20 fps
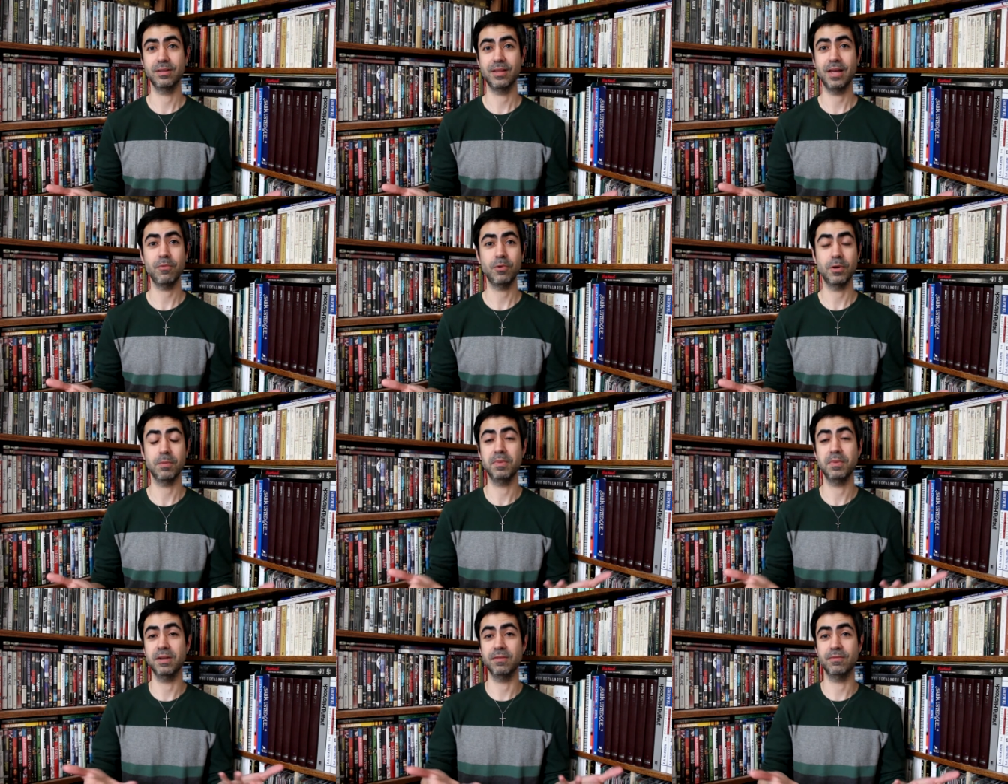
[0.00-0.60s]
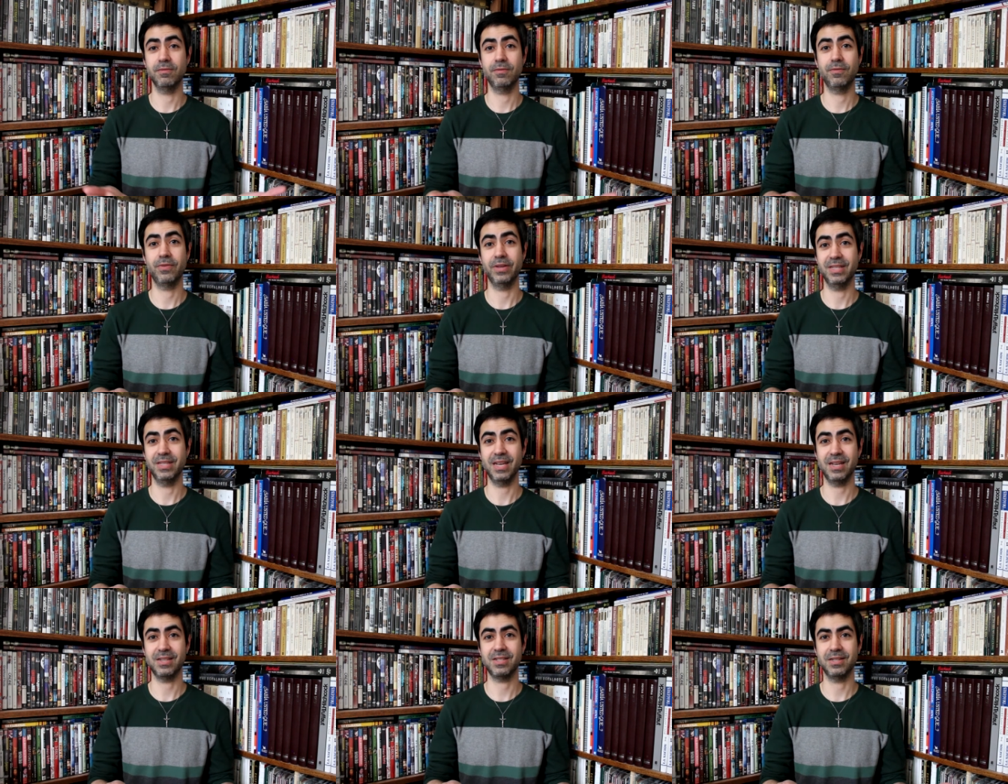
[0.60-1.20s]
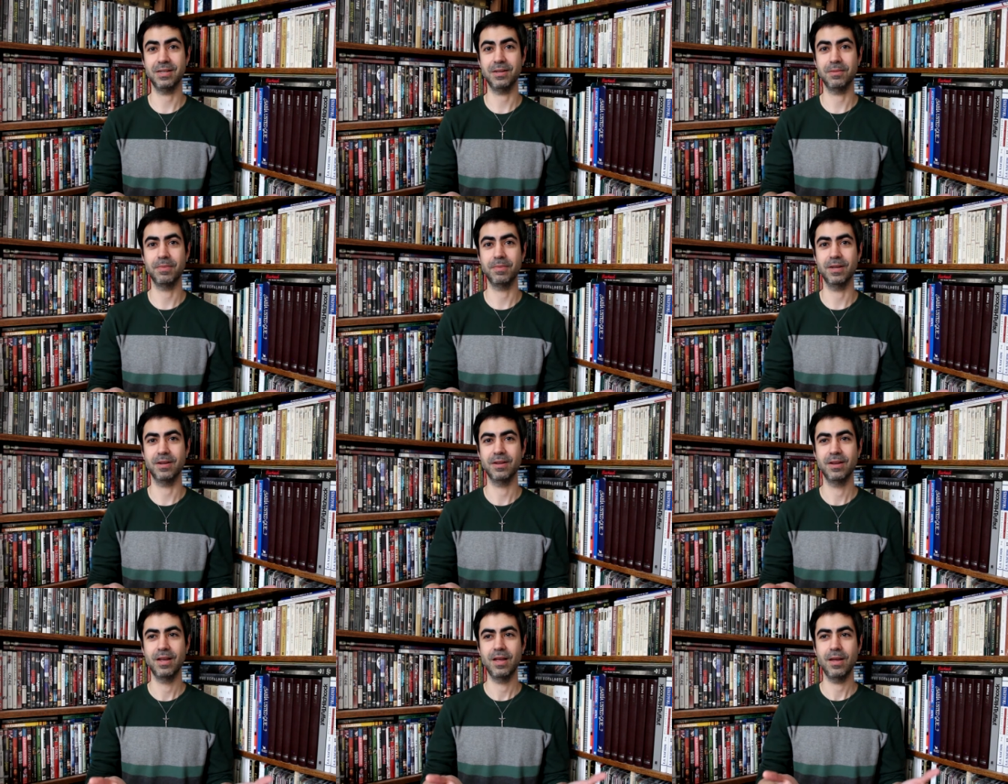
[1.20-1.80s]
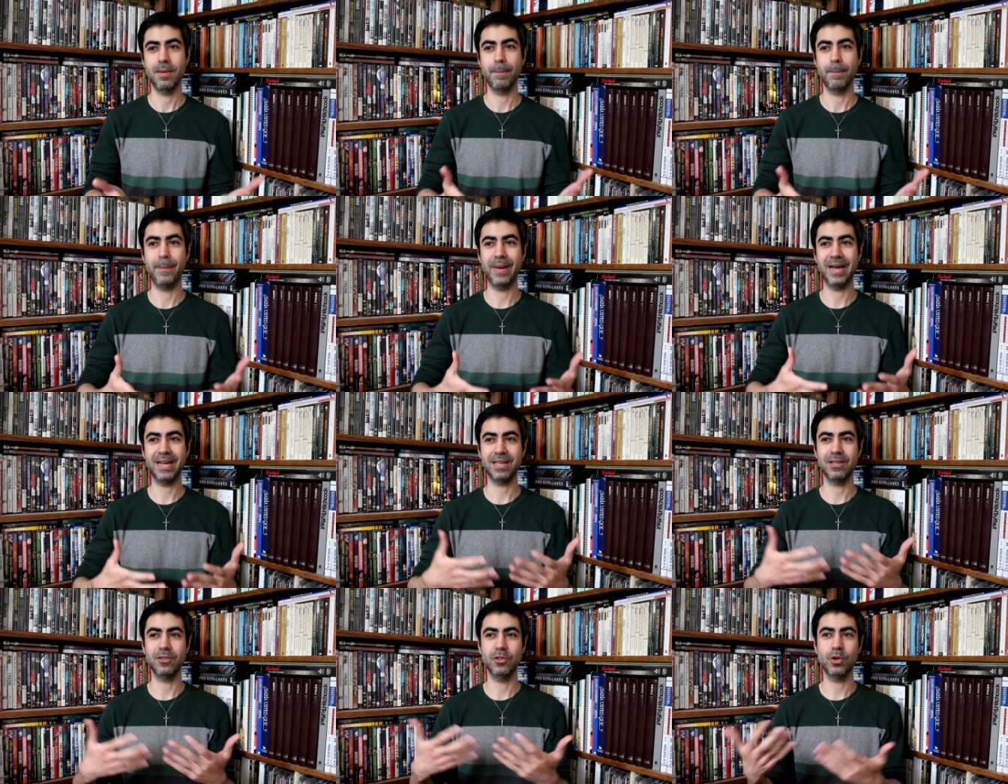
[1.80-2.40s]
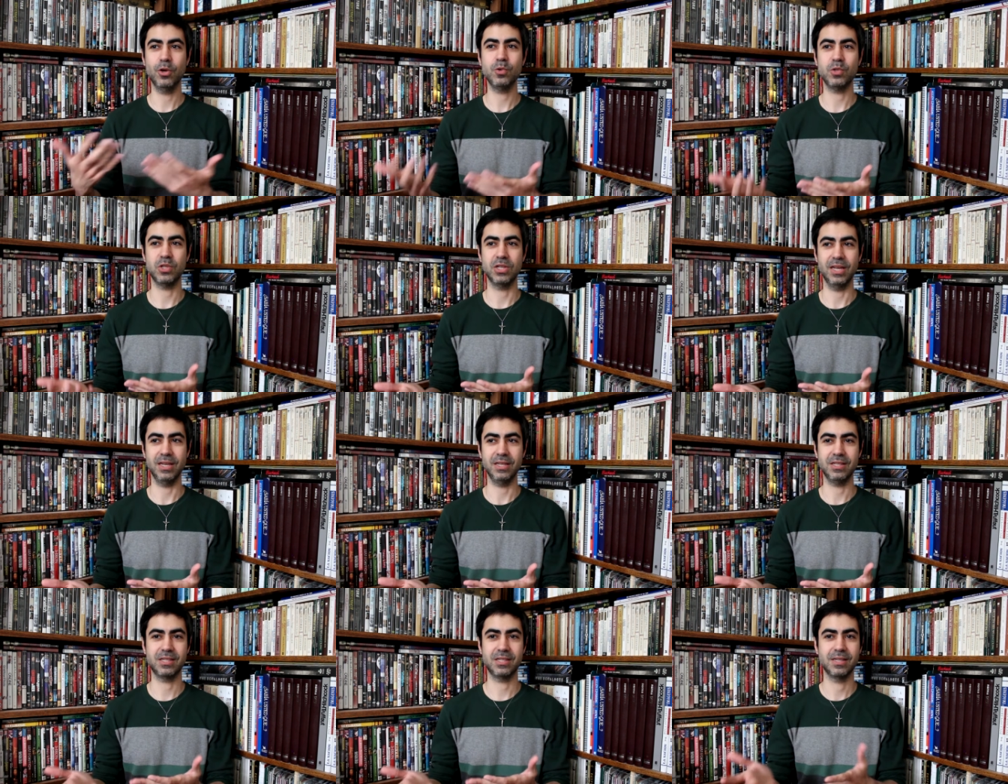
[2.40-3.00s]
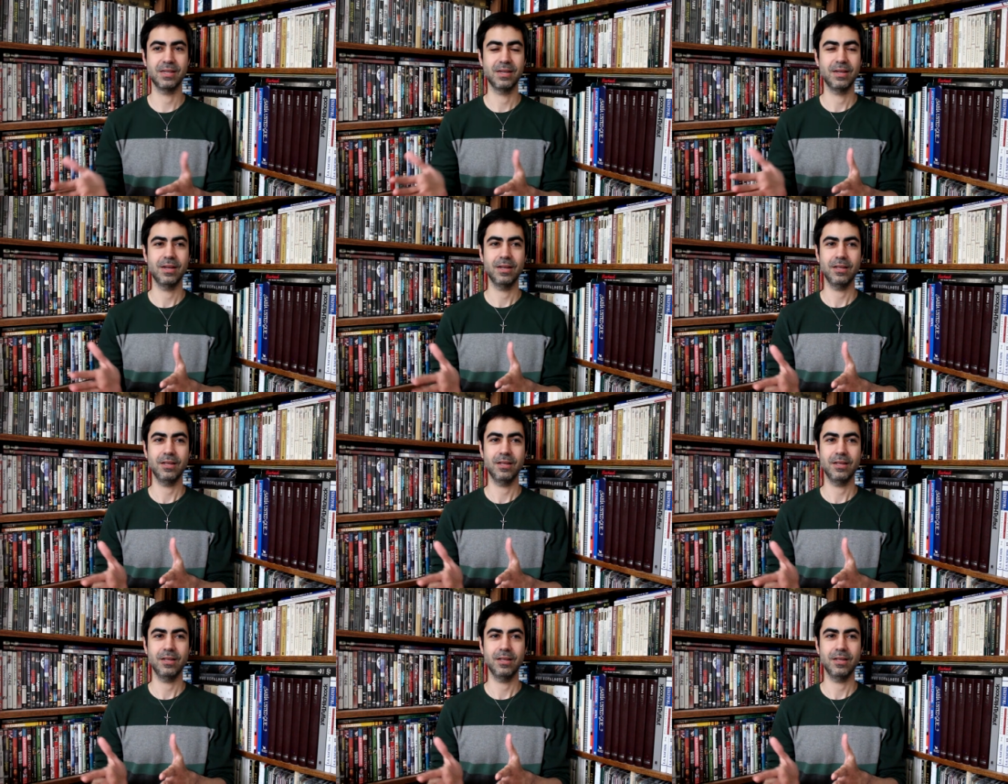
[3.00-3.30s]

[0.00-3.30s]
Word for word: That would have been fantastic. But back in those days,